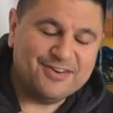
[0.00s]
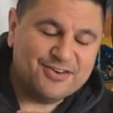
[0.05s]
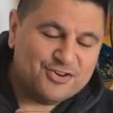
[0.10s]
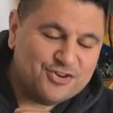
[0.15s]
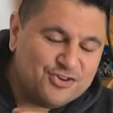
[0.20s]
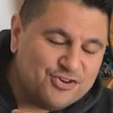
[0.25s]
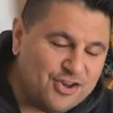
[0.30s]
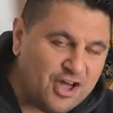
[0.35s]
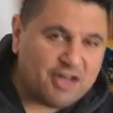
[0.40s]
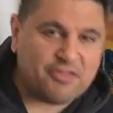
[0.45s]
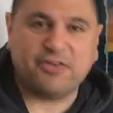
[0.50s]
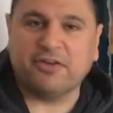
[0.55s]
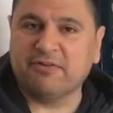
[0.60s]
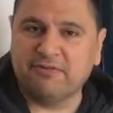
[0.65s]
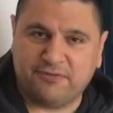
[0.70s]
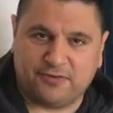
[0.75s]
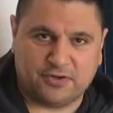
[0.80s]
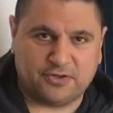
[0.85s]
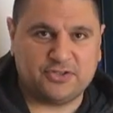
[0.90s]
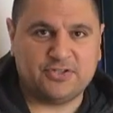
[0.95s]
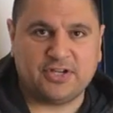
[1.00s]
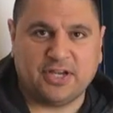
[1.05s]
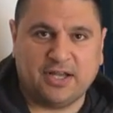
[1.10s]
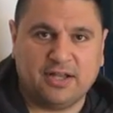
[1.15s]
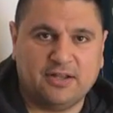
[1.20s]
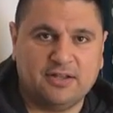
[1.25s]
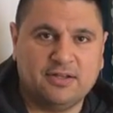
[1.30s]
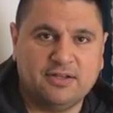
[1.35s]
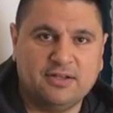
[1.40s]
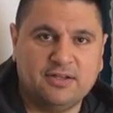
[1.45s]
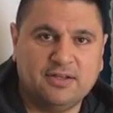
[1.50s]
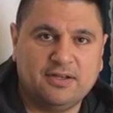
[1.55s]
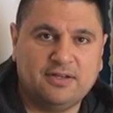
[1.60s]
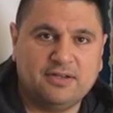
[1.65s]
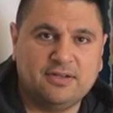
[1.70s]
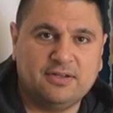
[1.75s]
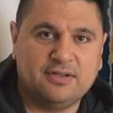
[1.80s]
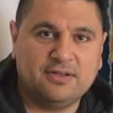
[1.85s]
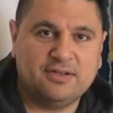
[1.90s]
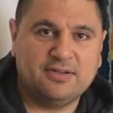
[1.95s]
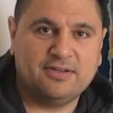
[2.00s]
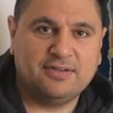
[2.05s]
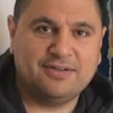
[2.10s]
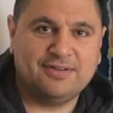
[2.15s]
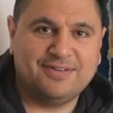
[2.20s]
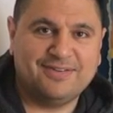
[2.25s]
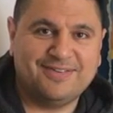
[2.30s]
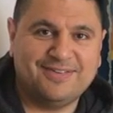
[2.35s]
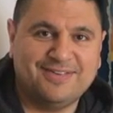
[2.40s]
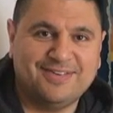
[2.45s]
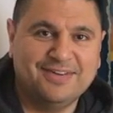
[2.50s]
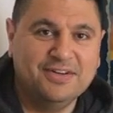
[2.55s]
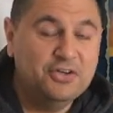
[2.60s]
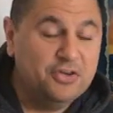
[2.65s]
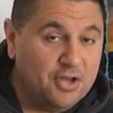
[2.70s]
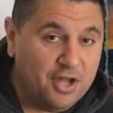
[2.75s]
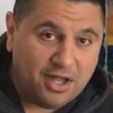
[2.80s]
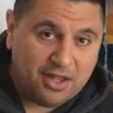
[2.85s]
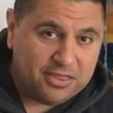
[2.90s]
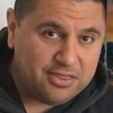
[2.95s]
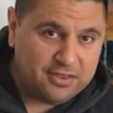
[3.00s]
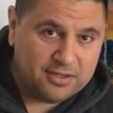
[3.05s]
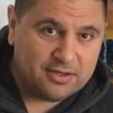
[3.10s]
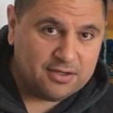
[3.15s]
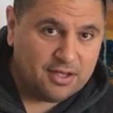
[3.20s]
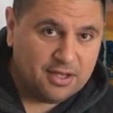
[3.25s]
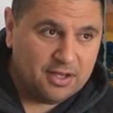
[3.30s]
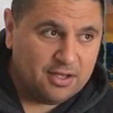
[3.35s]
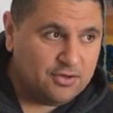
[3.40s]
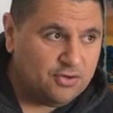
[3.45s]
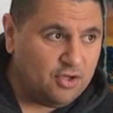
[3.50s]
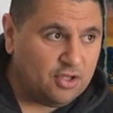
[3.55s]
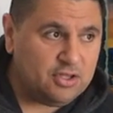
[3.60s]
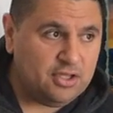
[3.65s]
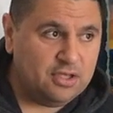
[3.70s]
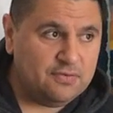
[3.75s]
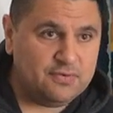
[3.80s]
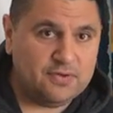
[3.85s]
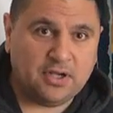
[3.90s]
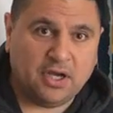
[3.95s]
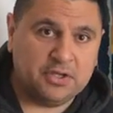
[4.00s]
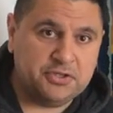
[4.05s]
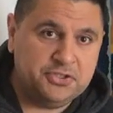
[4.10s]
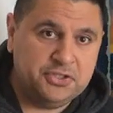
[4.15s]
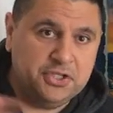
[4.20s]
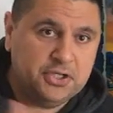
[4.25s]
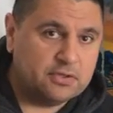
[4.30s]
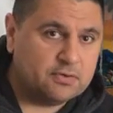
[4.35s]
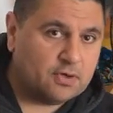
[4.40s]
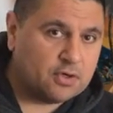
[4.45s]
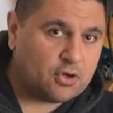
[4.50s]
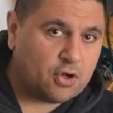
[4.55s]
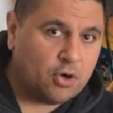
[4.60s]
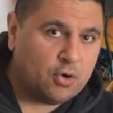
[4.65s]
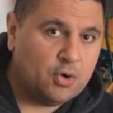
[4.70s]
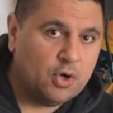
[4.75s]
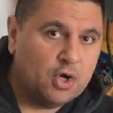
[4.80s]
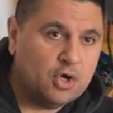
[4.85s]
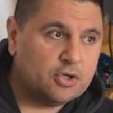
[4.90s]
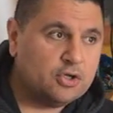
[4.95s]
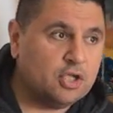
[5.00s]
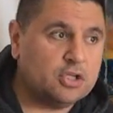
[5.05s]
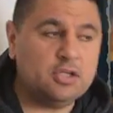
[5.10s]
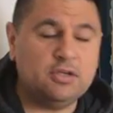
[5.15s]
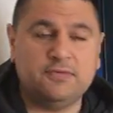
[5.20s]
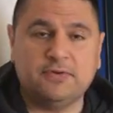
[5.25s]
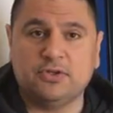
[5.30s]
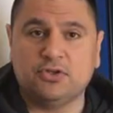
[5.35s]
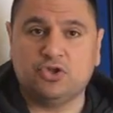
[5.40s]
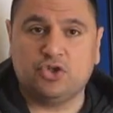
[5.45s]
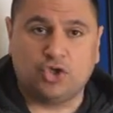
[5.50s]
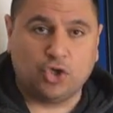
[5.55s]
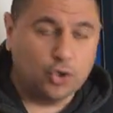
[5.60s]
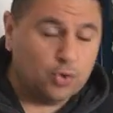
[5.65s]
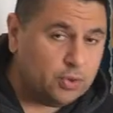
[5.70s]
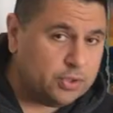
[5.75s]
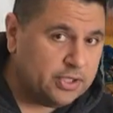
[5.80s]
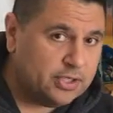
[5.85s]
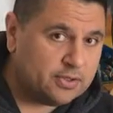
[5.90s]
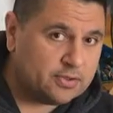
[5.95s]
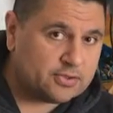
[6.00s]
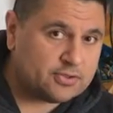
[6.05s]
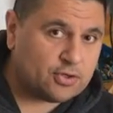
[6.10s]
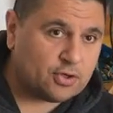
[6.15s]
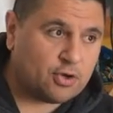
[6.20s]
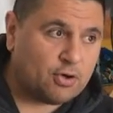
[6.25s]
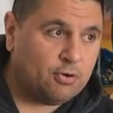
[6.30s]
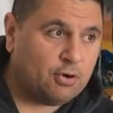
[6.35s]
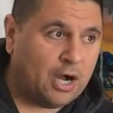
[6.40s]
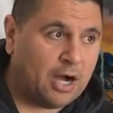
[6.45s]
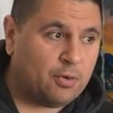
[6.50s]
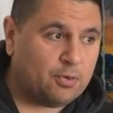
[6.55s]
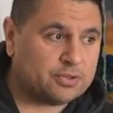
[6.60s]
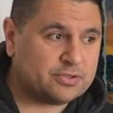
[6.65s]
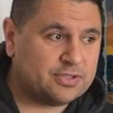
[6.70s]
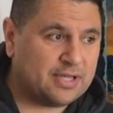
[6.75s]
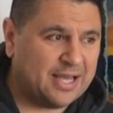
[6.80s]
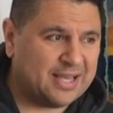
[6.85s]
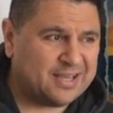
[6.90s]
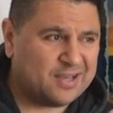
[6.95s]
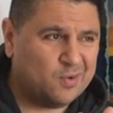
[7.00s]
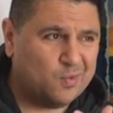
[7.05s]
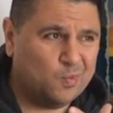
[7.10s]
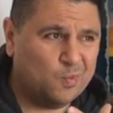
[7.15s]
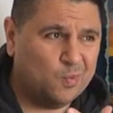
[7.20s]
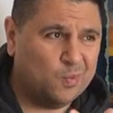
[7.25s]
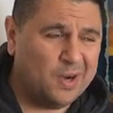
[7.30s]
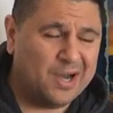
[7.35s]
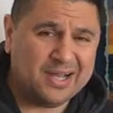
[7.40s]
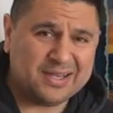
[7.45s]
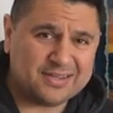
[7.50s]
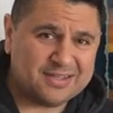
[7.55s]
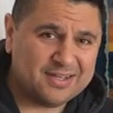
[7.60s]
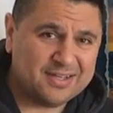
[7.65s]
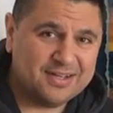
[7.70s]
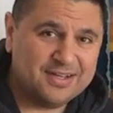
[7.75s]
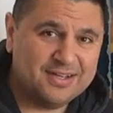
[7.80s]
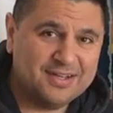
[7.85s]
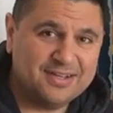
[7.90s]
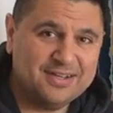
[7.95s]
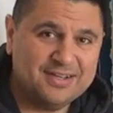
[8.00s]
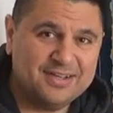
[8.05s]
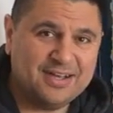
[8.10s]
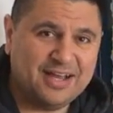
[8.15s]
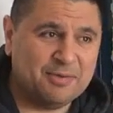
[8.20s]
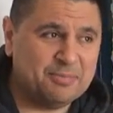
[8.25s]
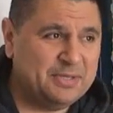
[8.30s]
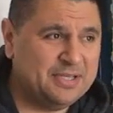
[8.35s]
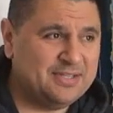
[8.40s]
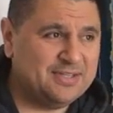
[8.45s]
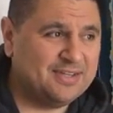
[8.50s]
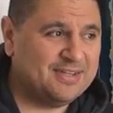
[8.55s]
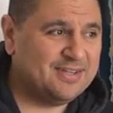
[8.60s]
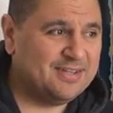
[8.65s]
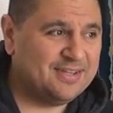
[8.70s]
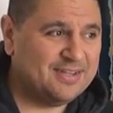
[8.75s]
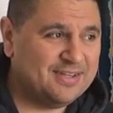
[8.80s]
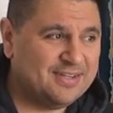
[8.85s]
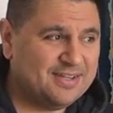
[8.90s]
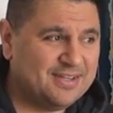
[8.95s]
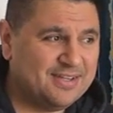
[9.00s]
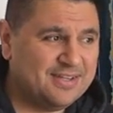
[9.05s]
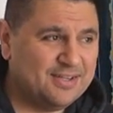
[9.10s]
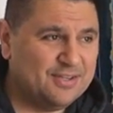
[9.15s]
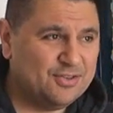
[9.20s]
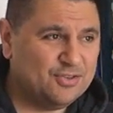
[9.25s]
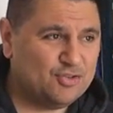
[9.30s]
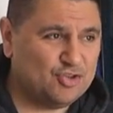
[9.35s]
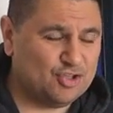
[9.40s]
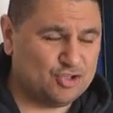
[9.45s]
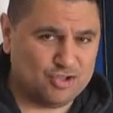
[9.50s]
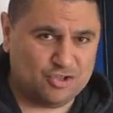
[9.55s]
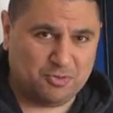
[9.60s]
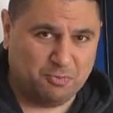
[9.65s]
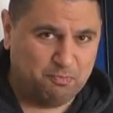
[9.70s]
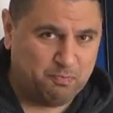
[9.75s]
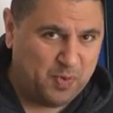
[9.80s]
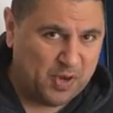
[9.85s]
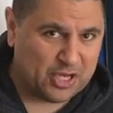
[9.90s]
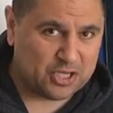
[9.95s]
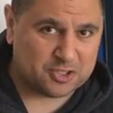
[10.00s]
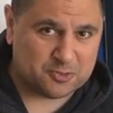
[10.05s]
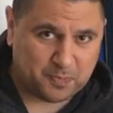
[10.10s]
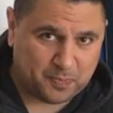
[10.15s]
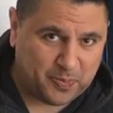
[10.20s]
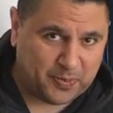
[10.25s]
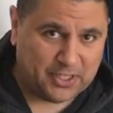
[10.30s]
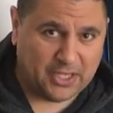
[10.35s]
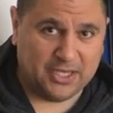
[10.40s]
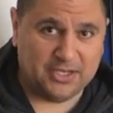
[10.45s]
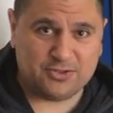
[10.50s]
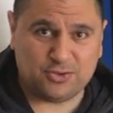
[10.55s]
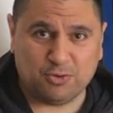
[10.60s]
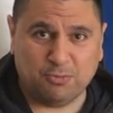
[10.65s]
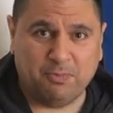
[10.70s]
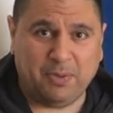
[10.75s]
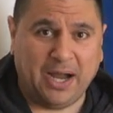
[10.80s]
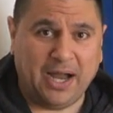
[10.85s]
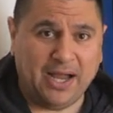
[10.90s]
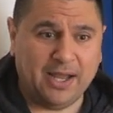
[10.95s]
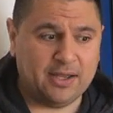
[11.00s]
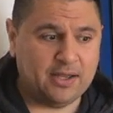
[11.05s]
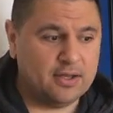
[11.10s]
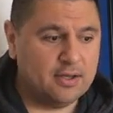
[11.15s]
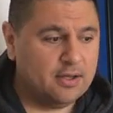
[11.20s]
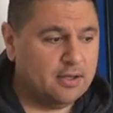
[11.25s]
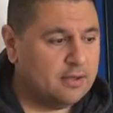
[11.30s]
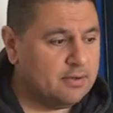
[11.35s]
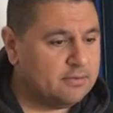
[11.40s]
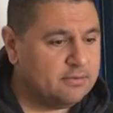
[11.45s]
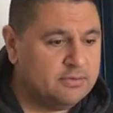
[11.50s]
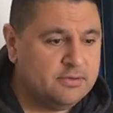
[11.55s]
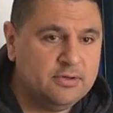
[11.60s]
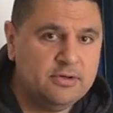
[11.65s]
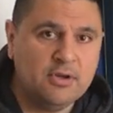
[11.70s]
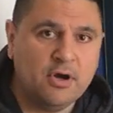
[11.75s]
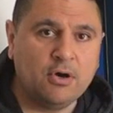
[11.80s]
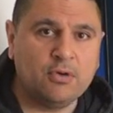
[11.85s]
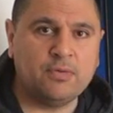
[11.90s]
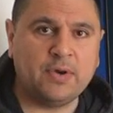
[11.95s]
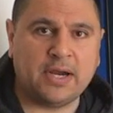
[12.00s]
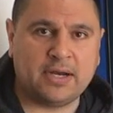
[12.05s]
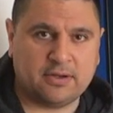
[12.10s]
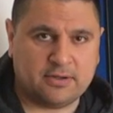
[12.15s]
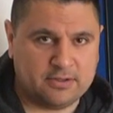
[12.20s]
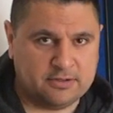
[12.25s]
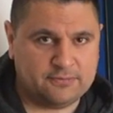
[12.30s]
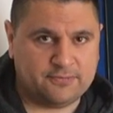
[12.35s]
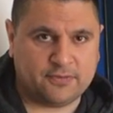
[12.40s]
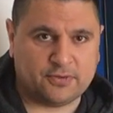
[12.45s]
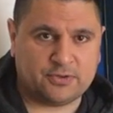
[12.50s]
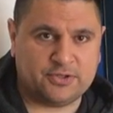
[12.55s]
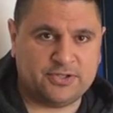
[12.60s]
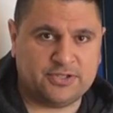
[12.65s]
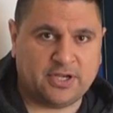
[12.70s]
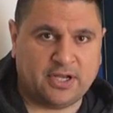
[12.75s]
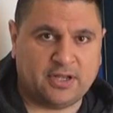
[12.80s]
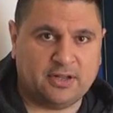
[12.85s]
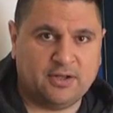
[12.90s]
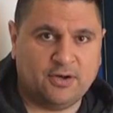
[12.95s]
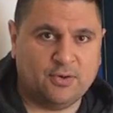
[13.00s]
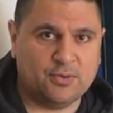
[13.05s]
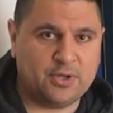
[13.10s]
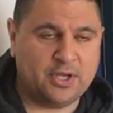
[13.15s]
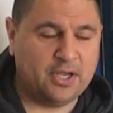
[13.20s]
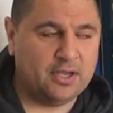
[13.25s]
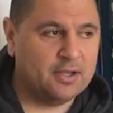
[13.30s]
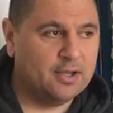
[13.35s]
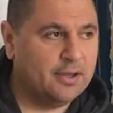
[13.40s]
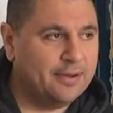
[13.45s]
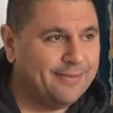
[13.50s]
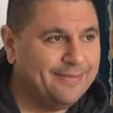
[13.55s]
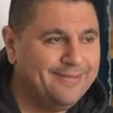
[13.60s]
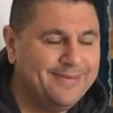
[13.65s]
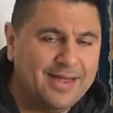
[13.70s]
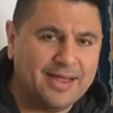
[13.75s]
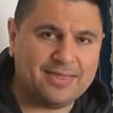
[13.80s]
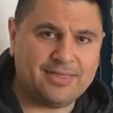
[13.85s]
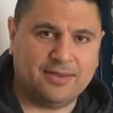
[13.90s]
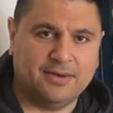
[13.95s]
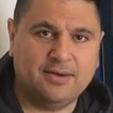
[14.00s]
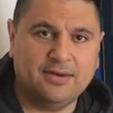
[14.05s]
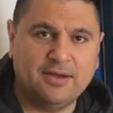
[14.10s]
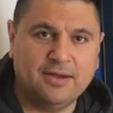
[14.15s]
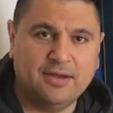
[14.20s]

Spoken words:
nothing for sale. Nothing, not even a year ago, not even 2 years ago. I was like, what? I mean, this is the biggest place to buy. No Radicals for sale, okay? Nothing.